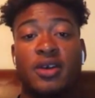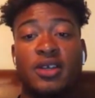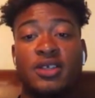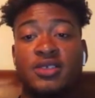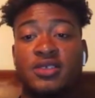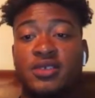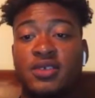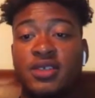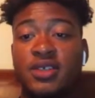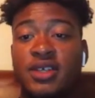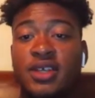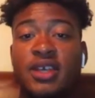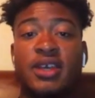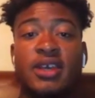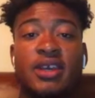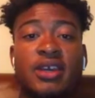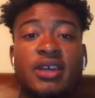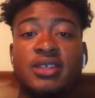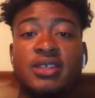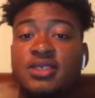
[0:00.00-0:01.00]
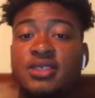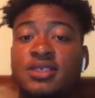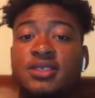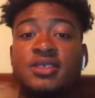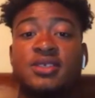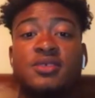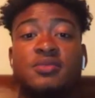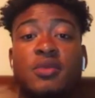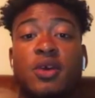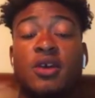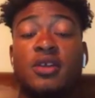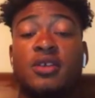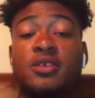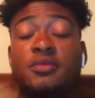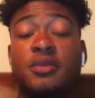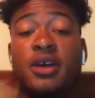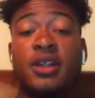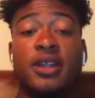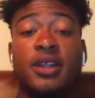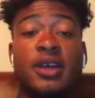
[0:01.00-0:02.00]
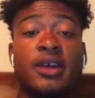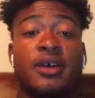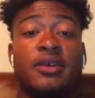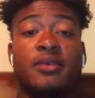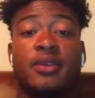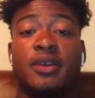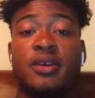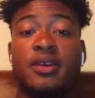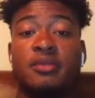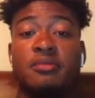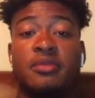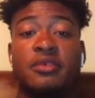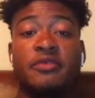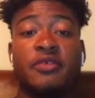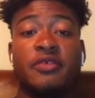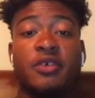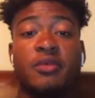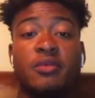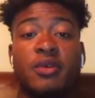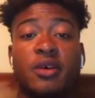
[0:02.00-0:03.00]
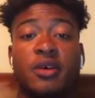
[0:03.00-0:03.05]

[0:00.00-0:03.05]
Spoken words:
the kid just as smart as my dad when it come to football.